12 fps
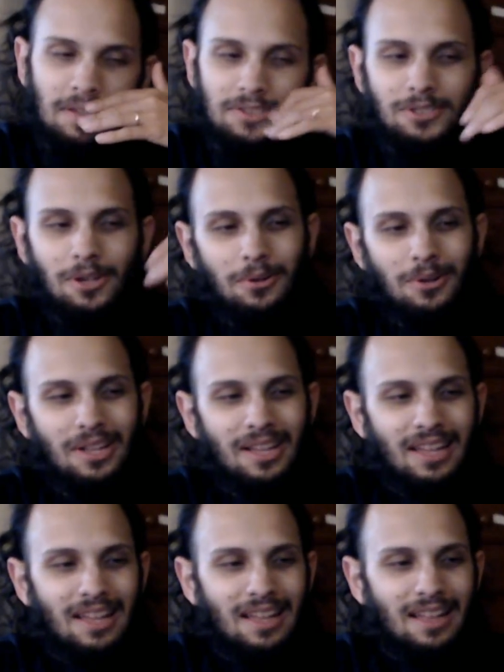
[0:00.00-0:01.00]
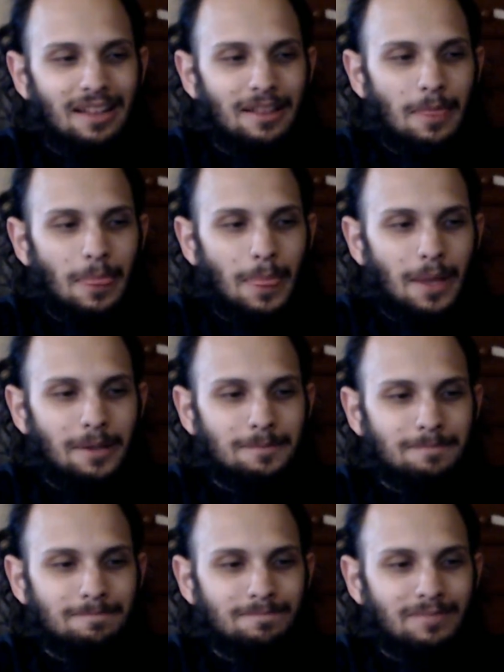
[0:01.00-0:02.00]
So,
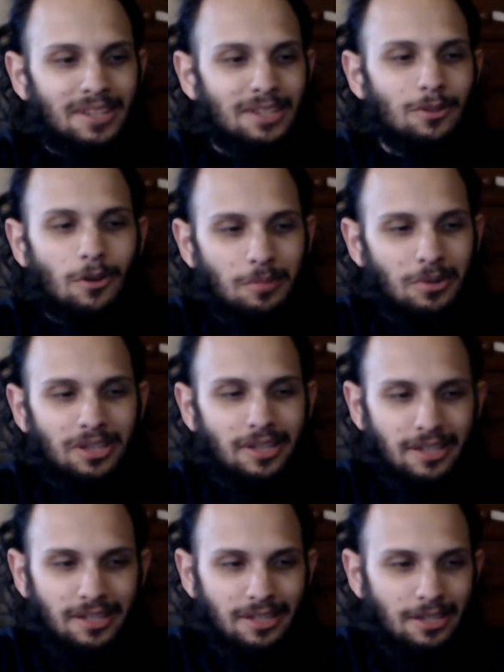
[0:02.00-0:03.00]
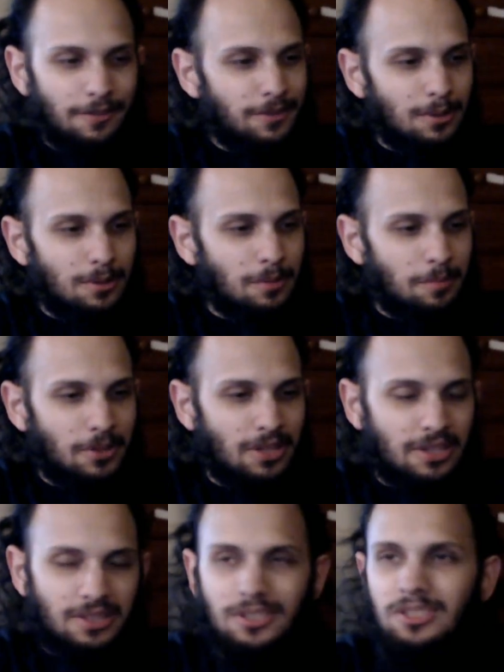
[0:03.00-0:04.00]
like, normally, if there were a book
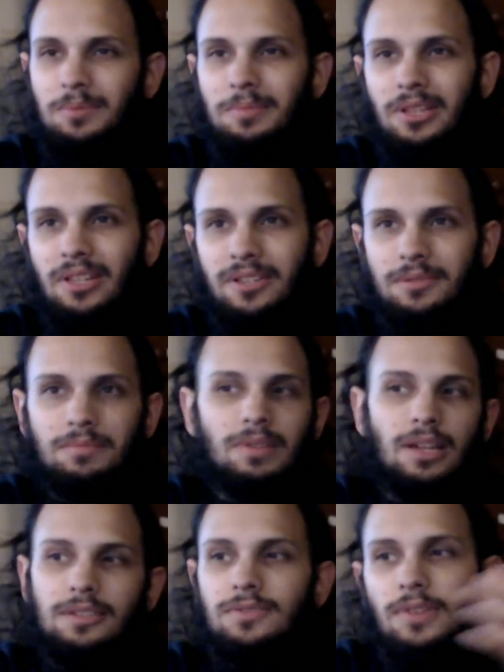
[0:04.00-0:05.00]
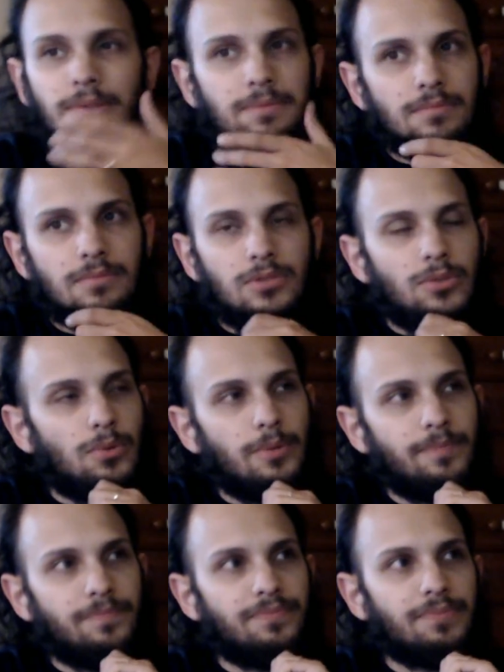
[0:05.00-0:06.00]
like this, it'd be like, yeah, it's fine. It's
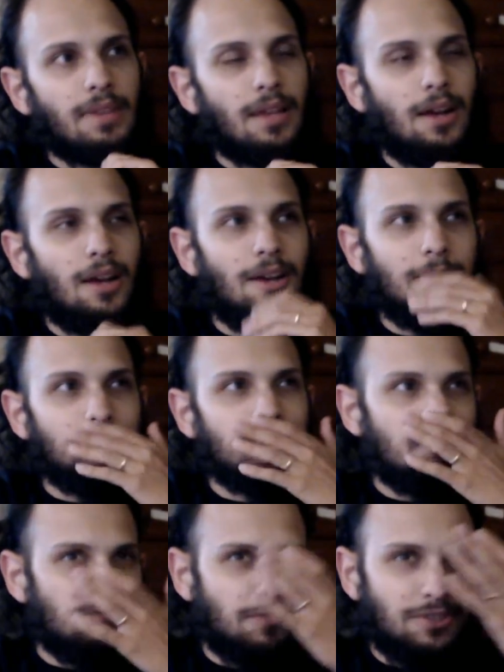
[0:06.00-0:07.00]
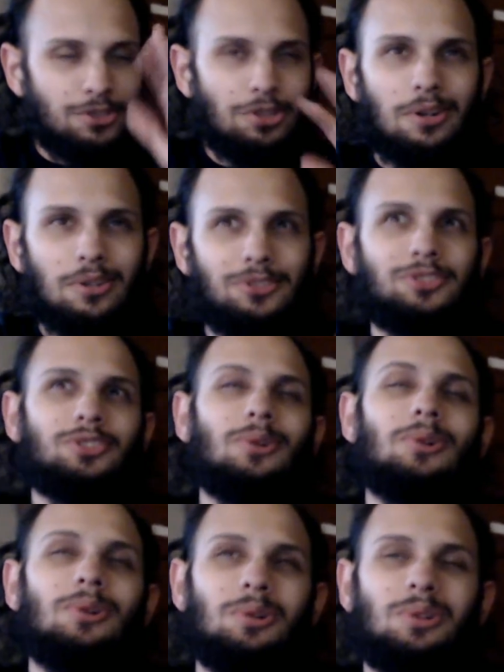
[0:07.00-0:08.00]
cool. For Charles
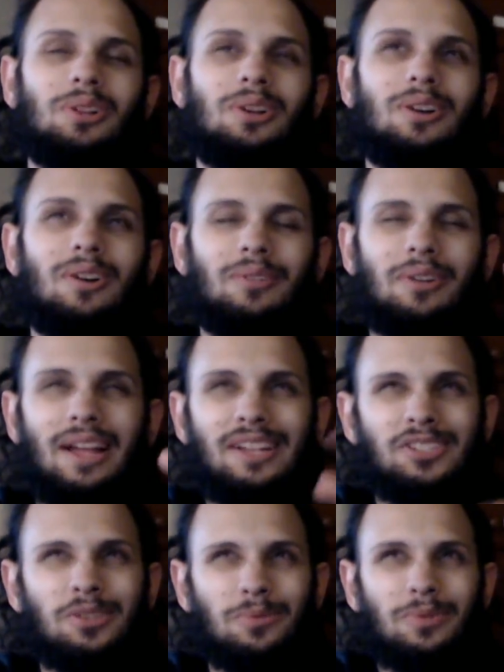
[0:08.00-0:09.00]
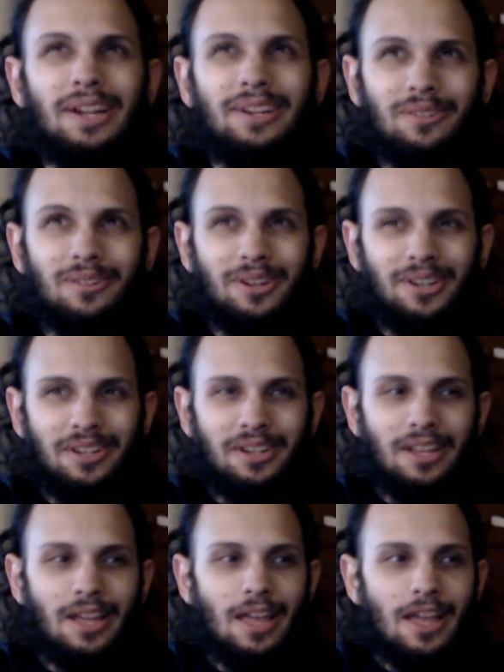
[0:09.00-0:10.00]
Soule, as the writer on
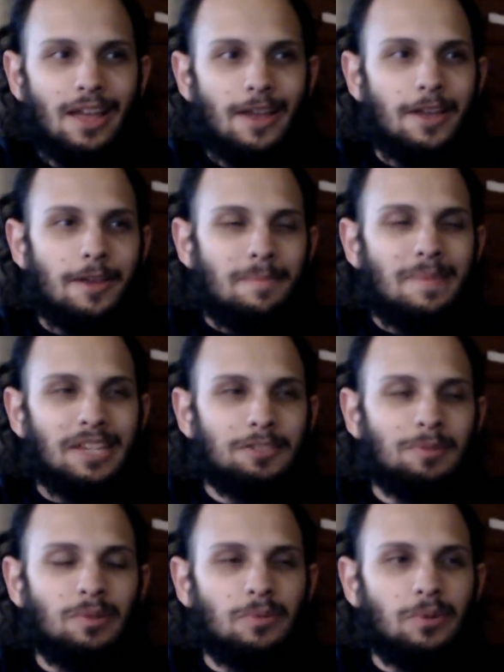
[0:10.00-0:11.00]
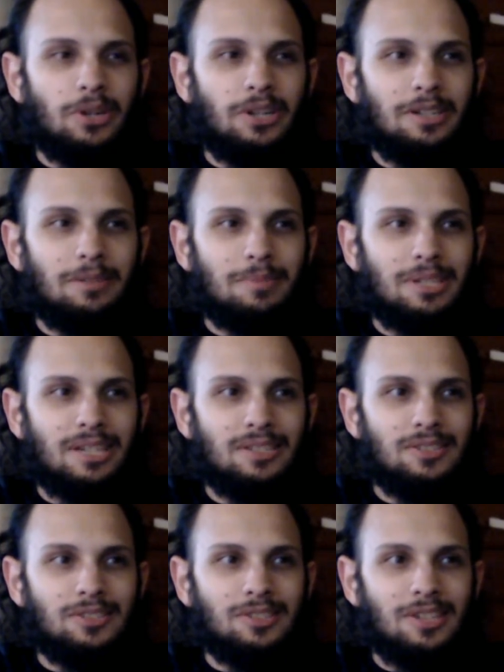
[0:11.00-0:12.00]
it, it makes me worried
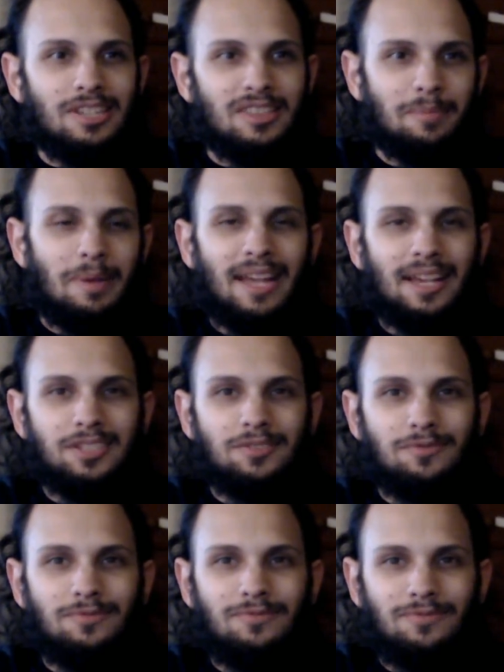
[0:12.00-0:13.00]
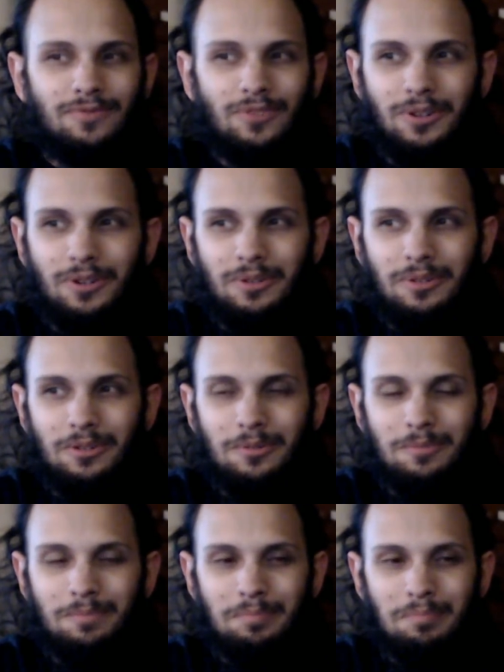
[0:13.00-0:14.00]
because in the past, for
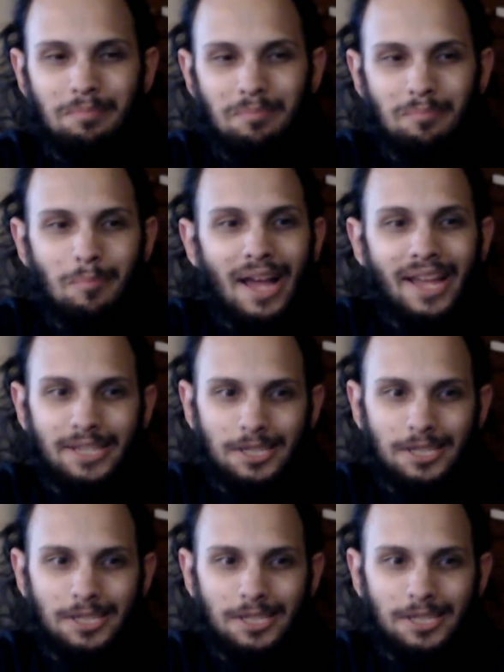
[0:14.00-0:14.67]
my